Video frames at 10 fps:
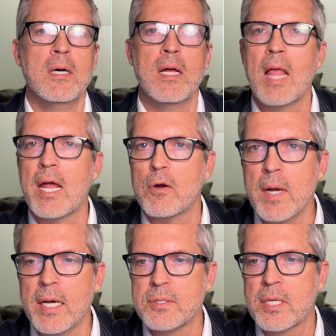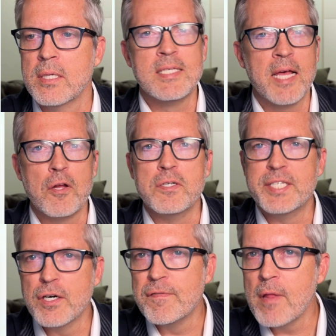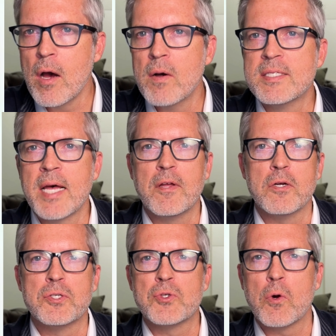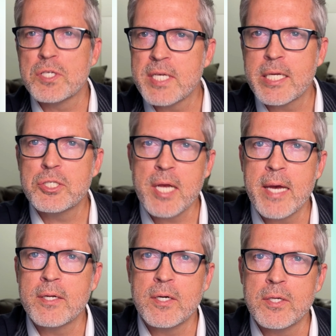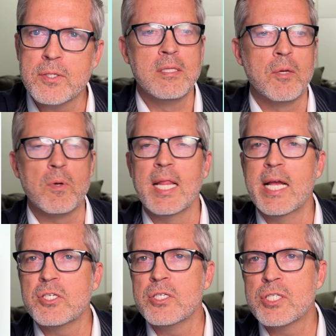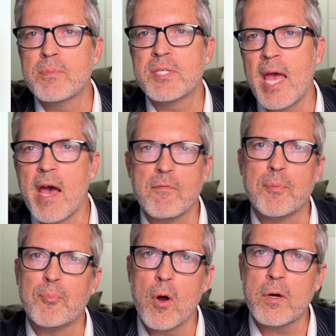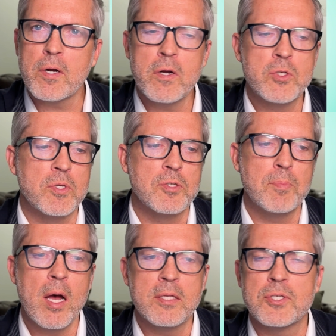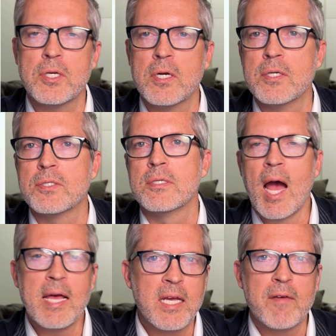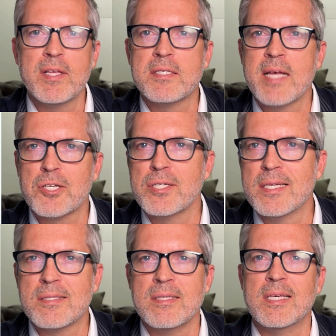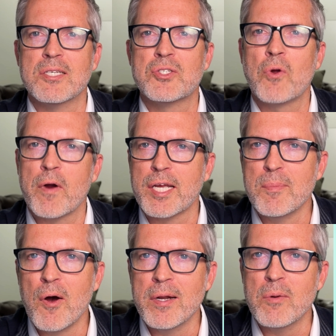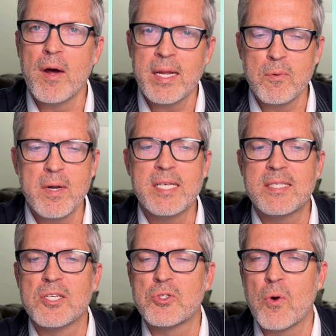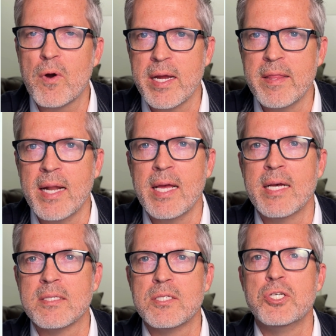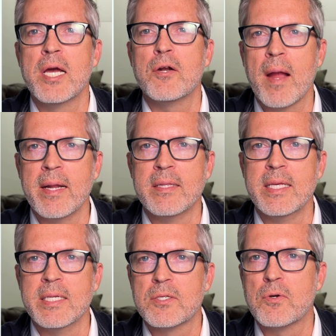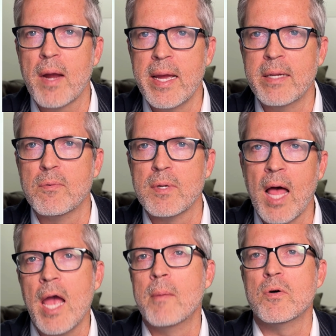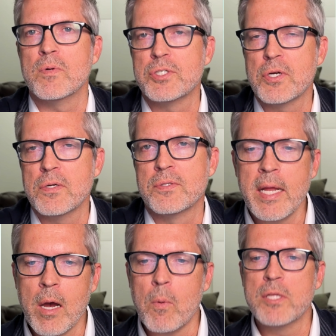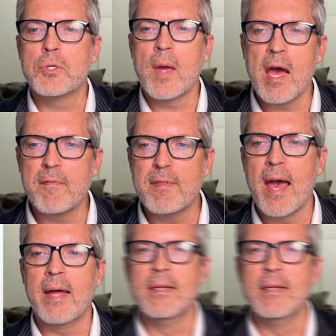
a lot of risk? Is that their deal flow? Is that their sourcing channels, the relationships they have with brokers, with sponsors? I think of this section as the story component. What is the story that has generated these great, reliable returns? And now, once you have that